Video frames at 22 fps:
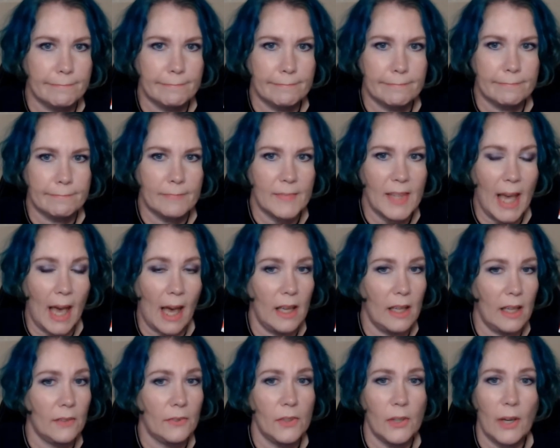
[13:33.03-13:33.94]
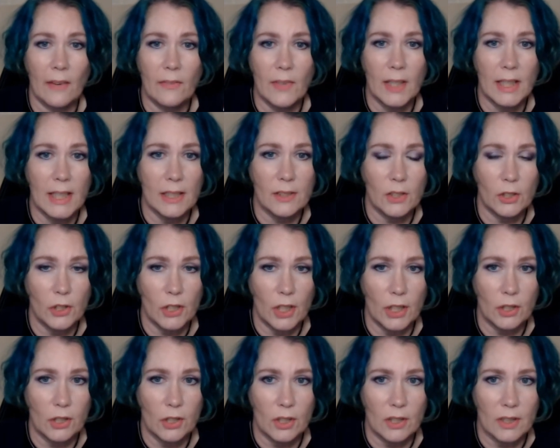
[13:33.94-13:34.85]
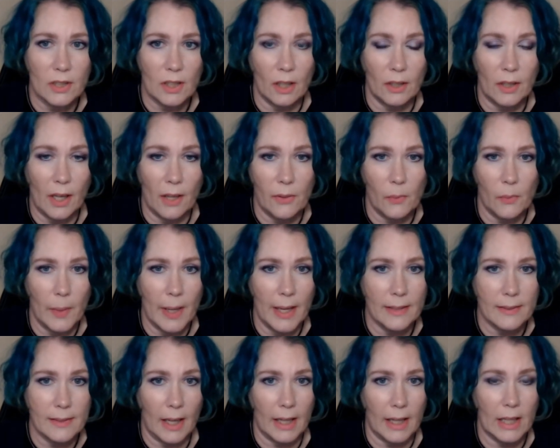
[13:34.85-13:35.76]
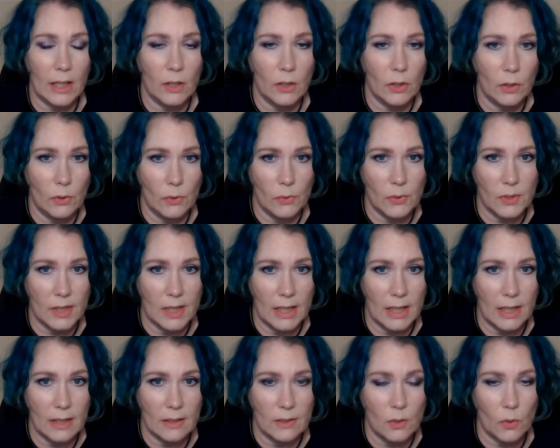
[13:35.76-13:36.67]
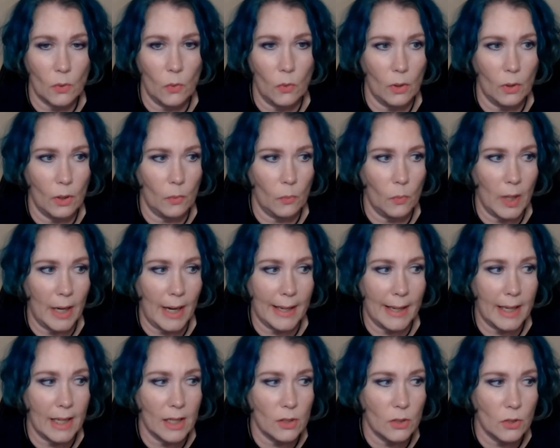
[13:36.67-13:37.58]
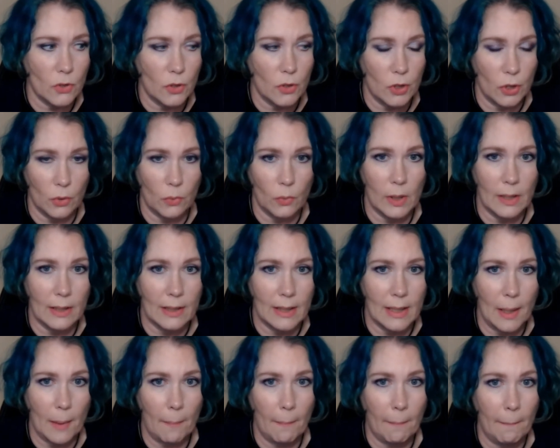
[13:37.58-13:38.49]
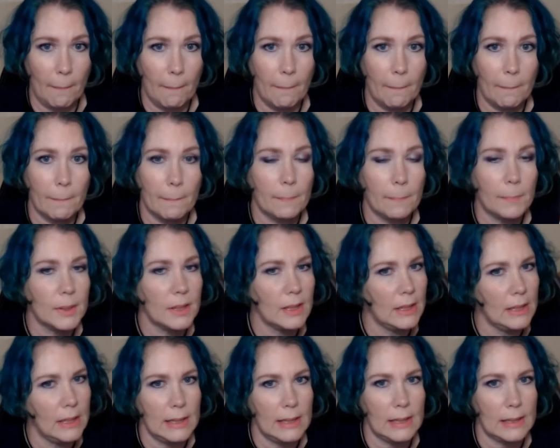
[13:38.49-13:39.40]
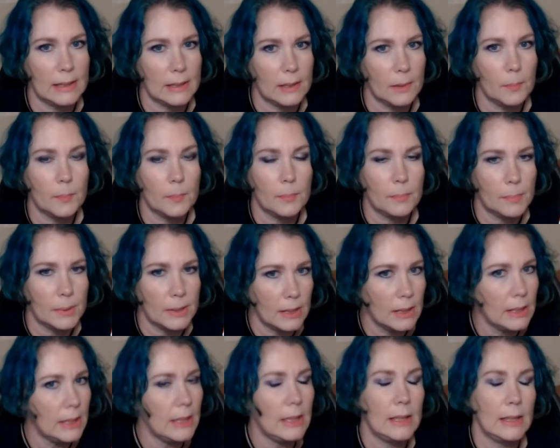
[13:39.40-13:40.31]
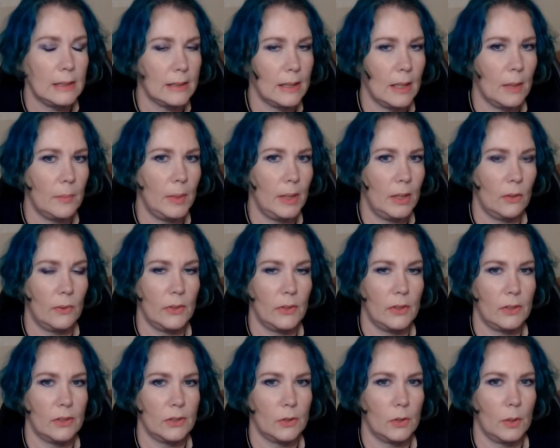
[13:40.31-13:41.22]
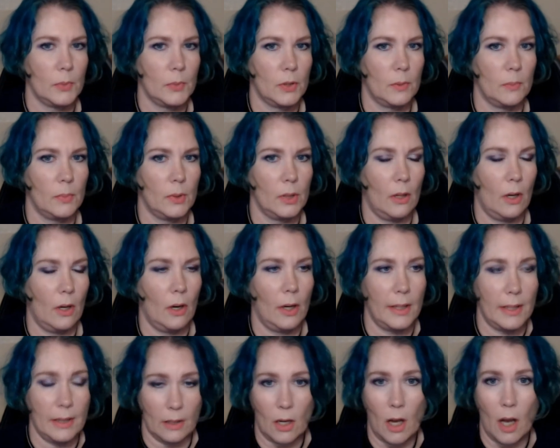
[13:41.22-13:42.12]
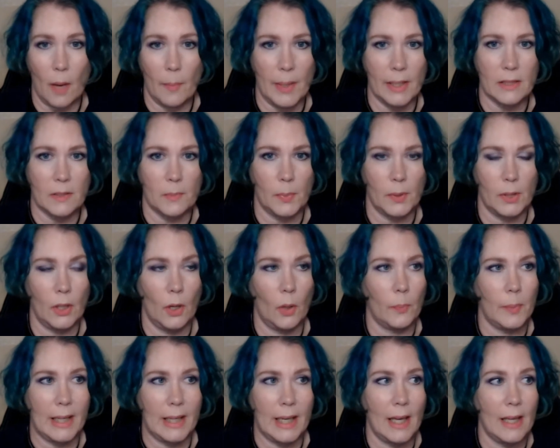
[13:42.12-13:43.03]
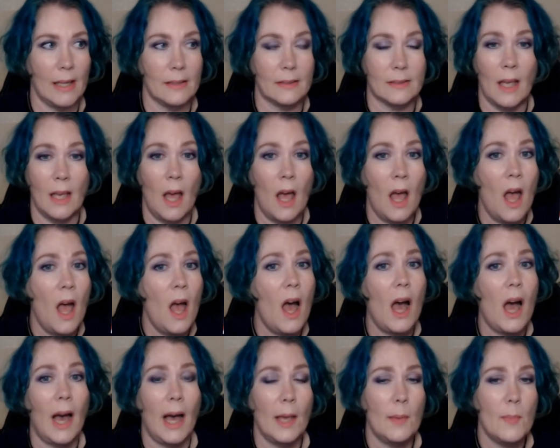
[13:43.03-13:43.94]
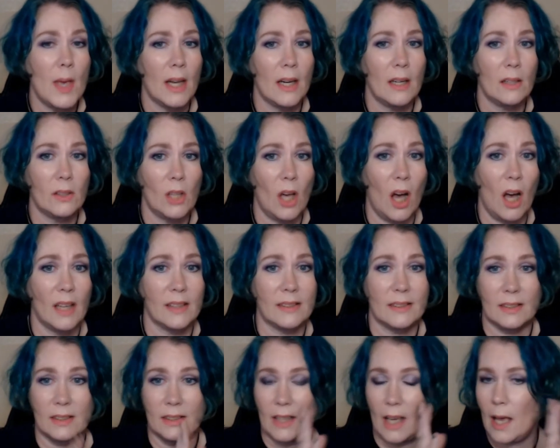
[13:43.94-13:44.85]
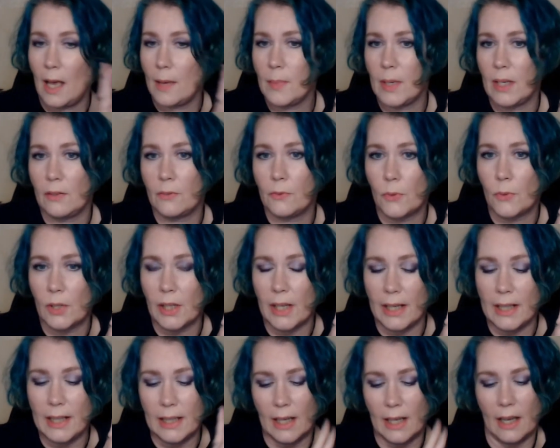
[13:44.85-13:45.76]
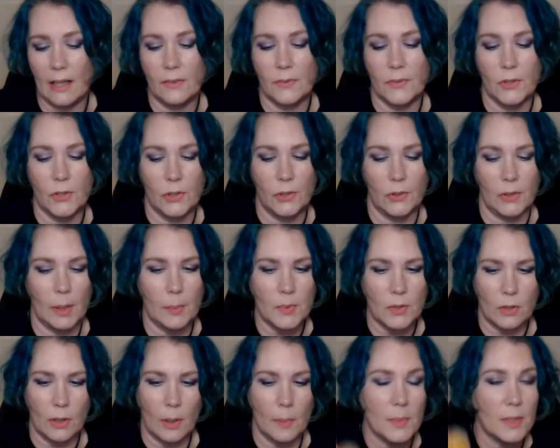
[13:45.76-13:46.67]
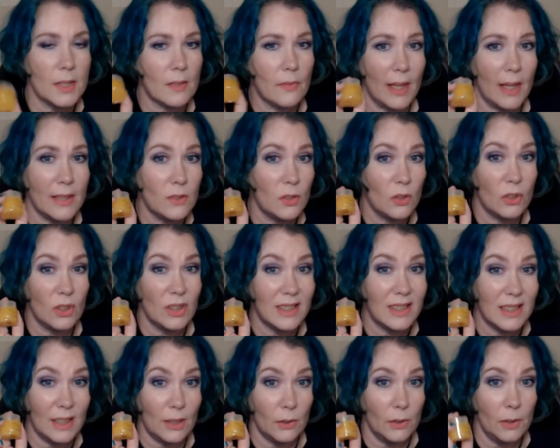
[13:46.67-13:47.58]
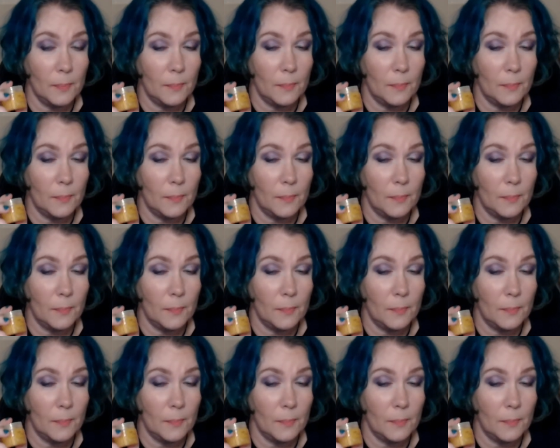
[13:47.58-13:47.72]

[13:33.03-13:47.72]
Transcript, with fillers: Yeah, if you have any suggestions on other ways I can use these or what I can do with them, please let me know in the description or in the comments below, because I'm at a loss. I mean, $4.99 for 2 lip scrubs, that's a good deal.